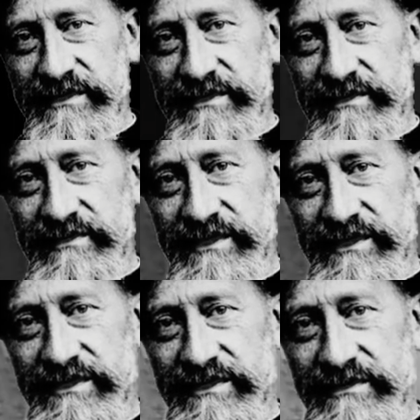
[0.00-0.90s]
as a
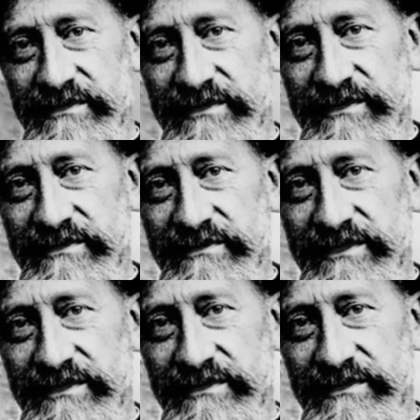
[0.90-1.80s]
priest in
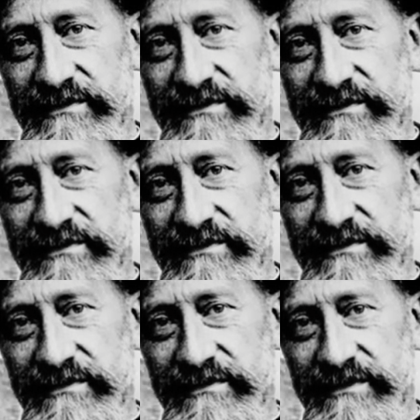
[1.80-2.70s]
Hastings,
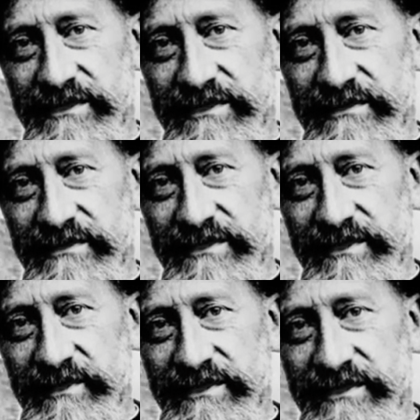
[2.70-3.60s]
East
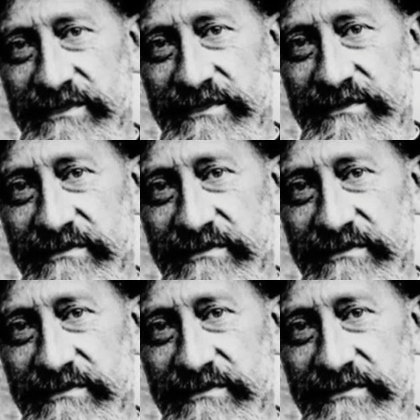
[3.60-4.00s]
Sussex.